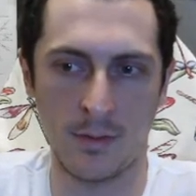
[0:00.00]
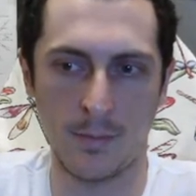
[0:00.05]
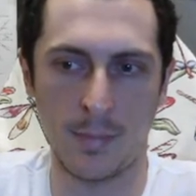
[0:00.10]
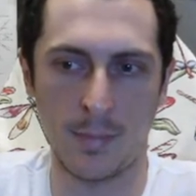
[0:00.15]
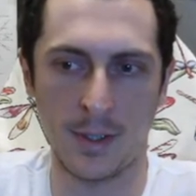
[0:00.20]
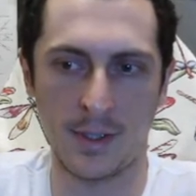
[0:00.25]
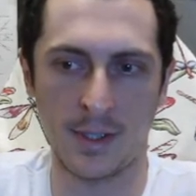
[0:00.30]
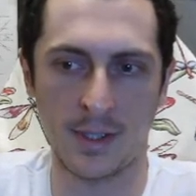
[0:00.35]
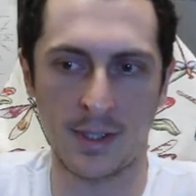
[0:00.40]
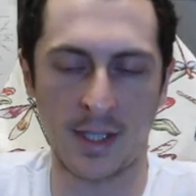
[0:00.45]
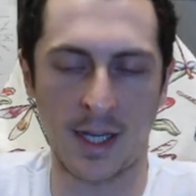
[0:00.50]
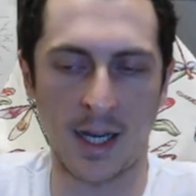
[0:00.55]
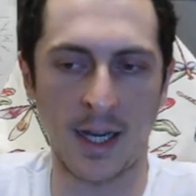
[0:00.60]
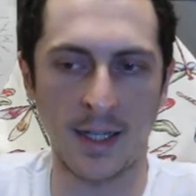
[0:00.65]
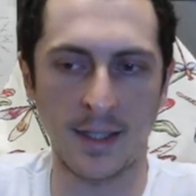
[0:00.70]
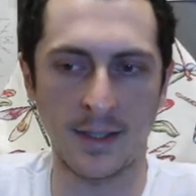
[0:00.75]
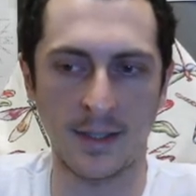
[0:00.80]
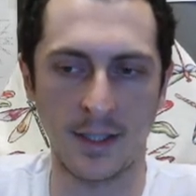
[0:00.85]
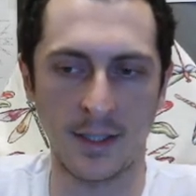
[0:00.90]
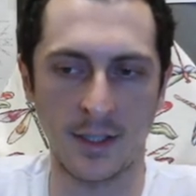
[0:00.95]
but the
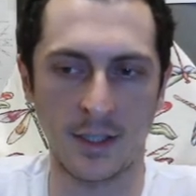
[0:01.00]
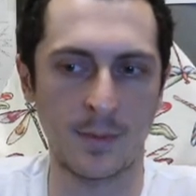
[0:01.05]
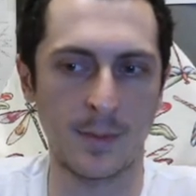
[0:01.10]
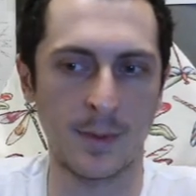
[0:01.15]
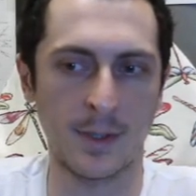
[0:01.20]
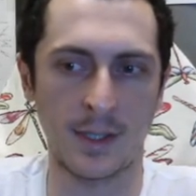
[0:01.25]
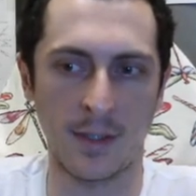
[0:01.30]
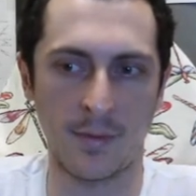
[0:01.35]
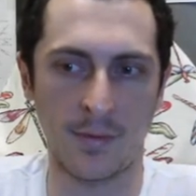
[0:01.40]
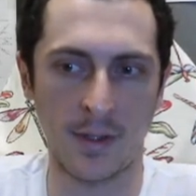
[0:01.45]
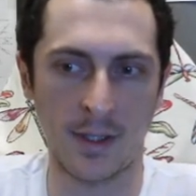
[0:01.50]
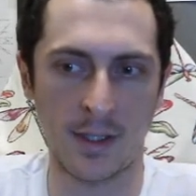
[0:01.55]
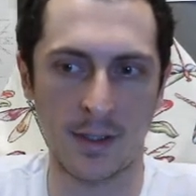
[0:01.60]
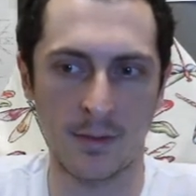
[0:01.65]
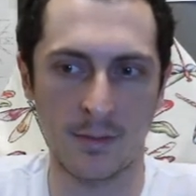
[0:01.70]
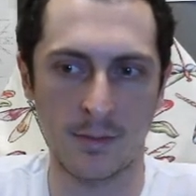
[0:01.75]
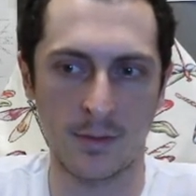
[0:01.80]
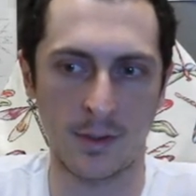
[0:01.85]
size is specific.